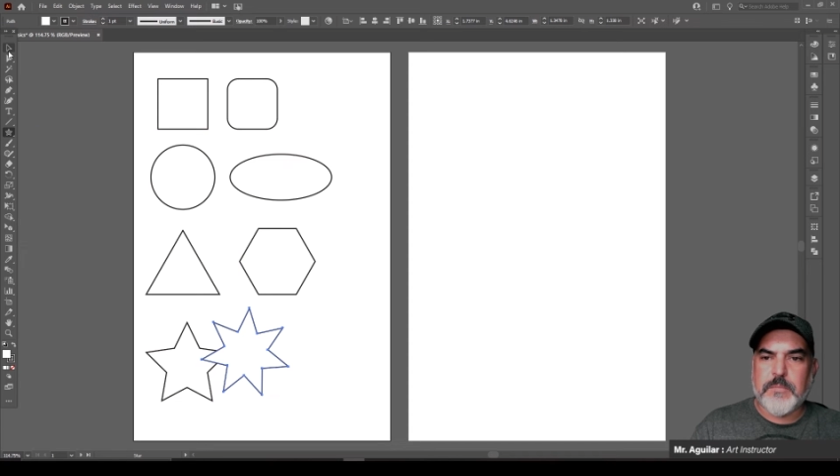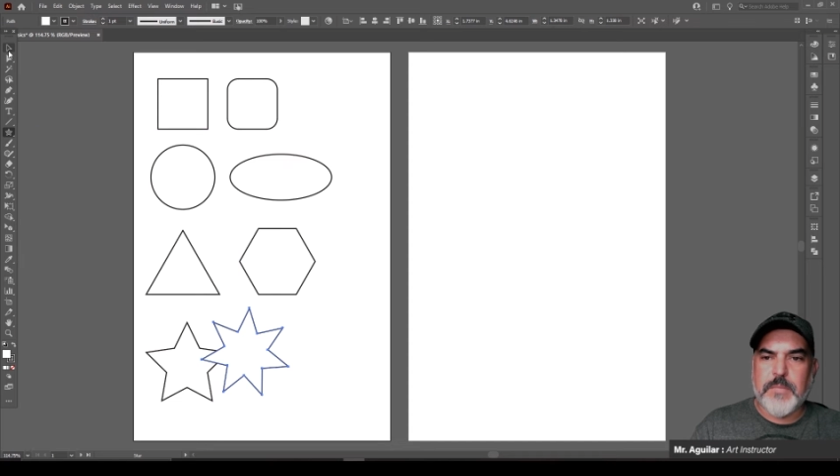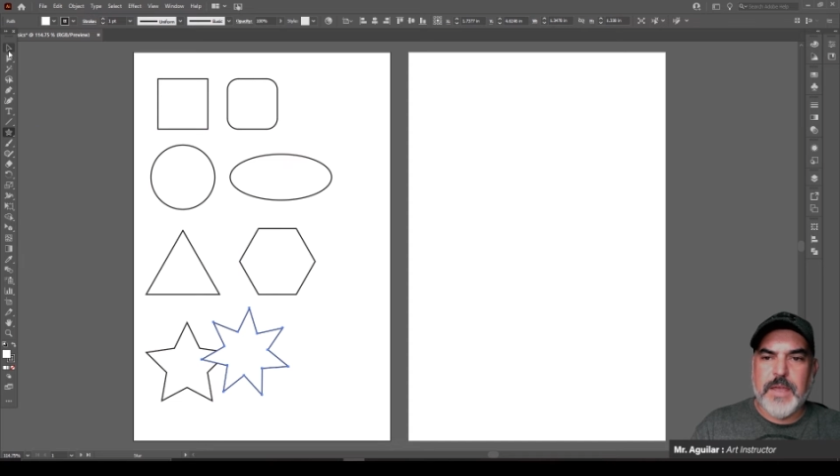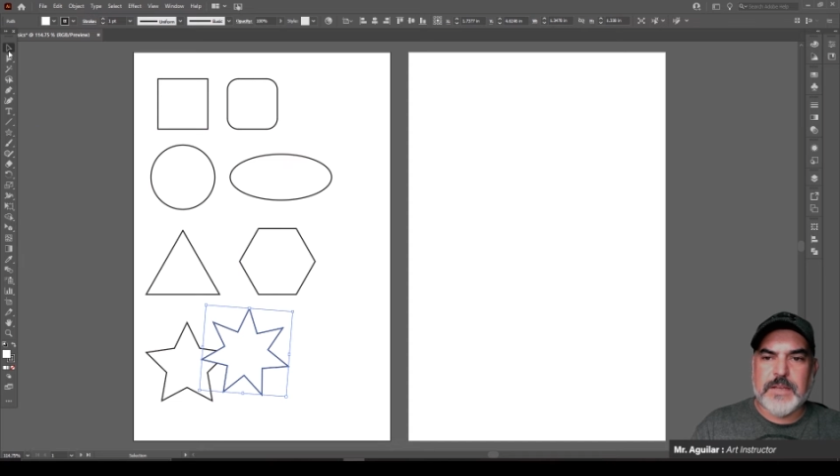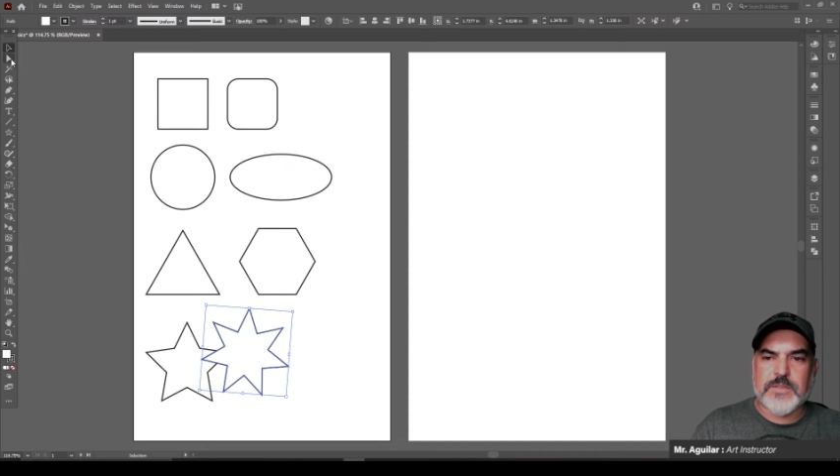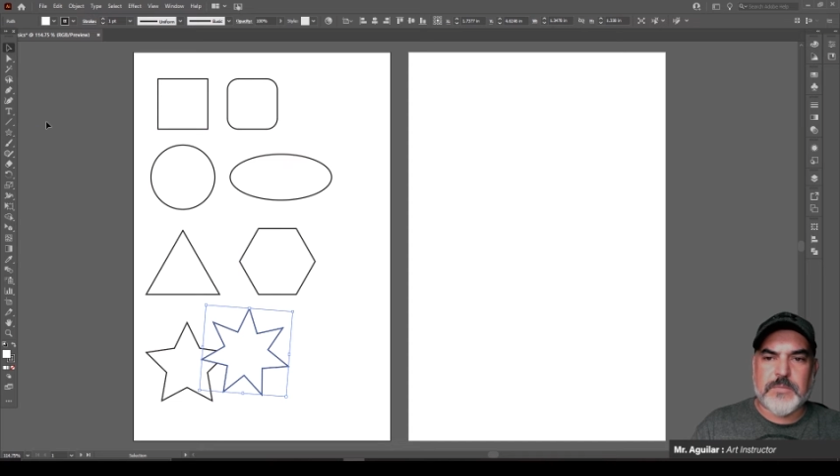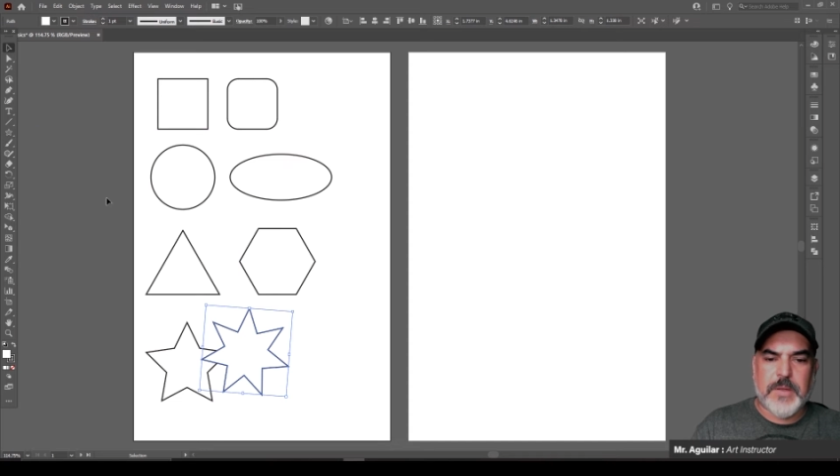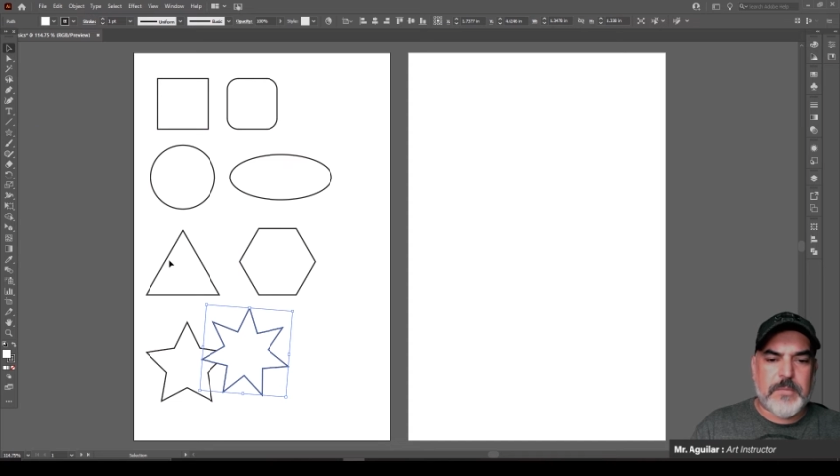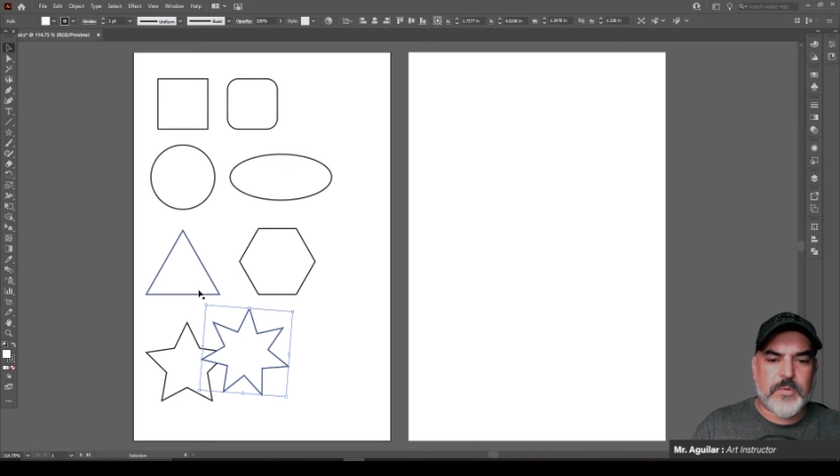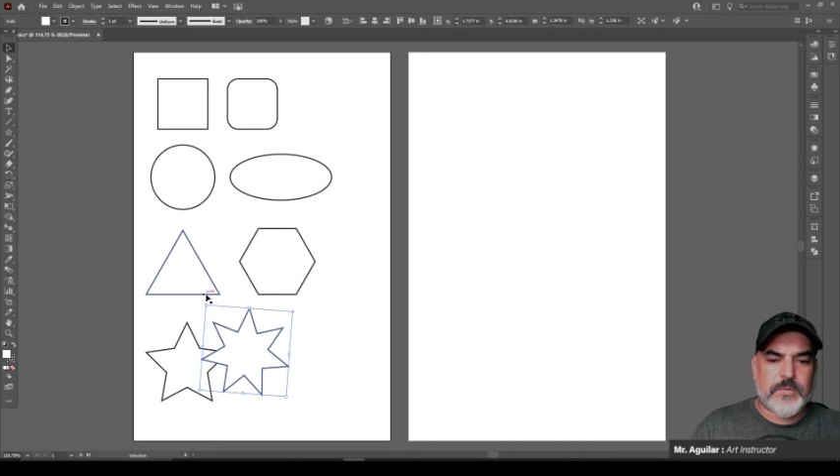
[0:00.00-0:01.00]
Back to
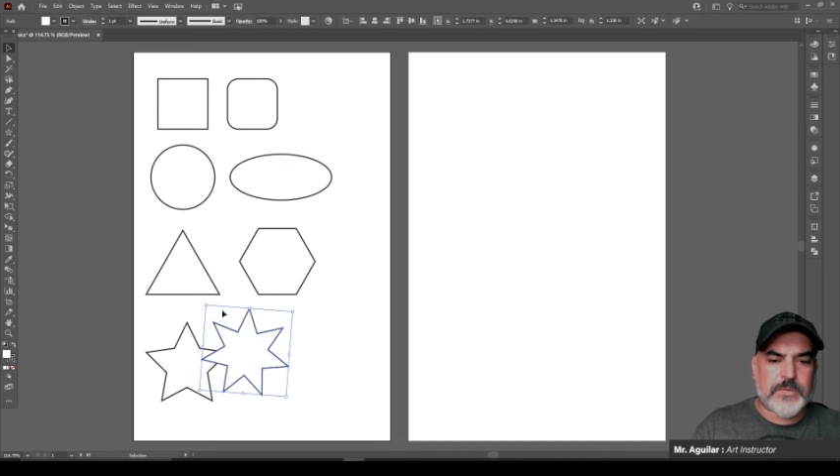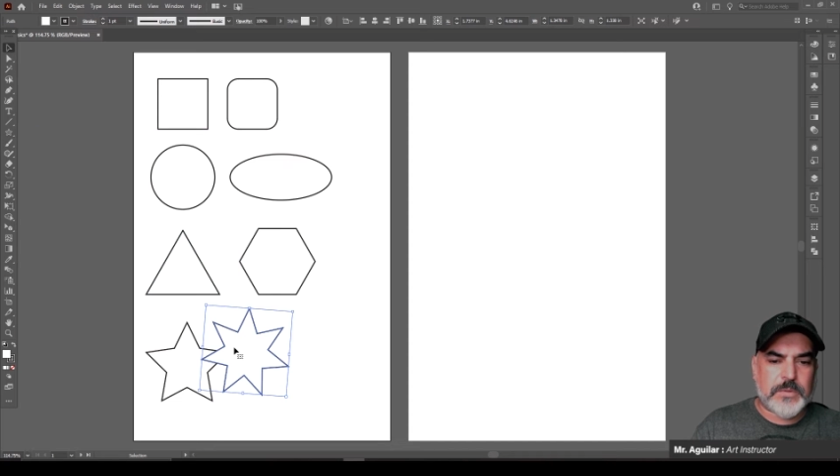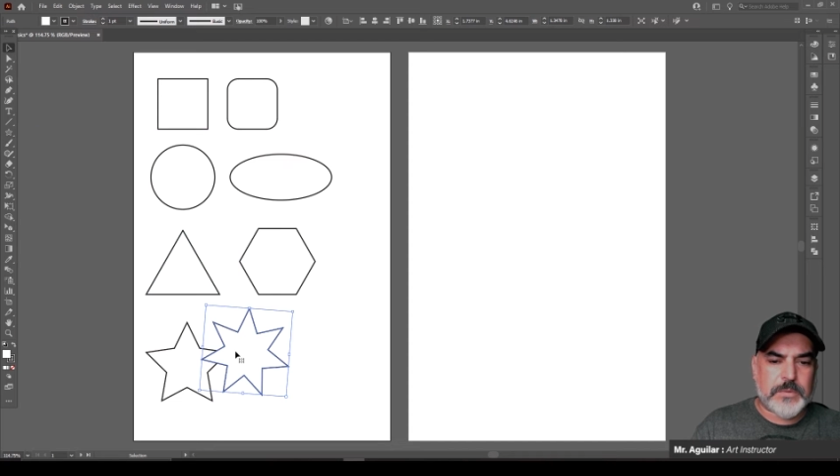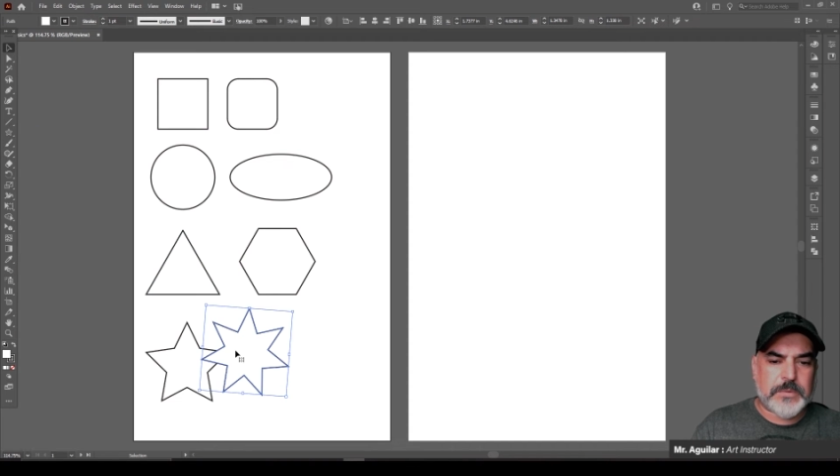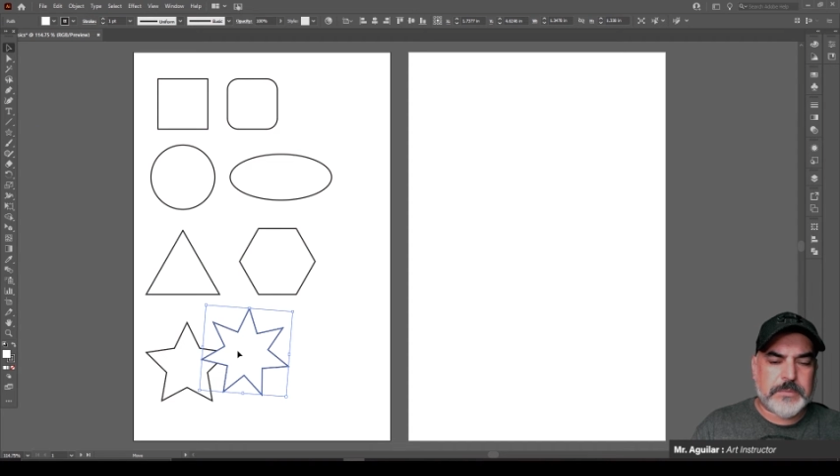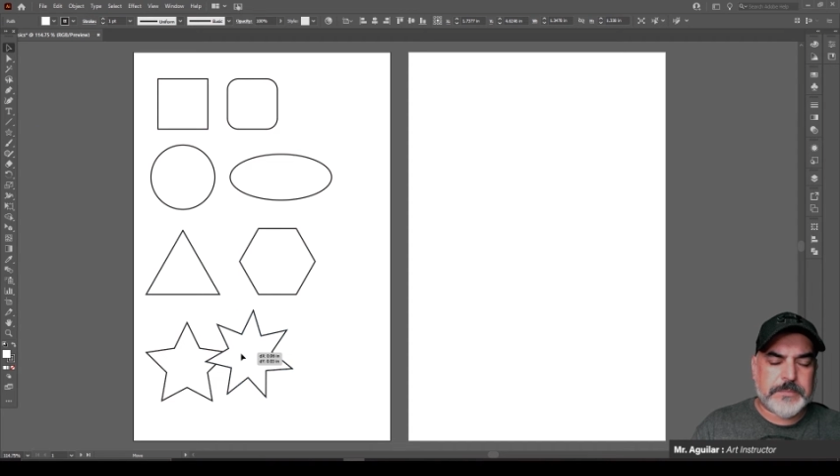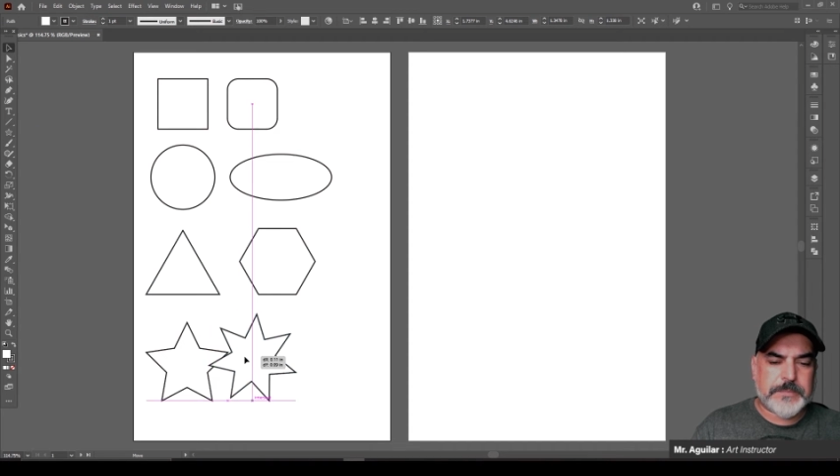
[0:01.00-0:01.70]
my Move tool,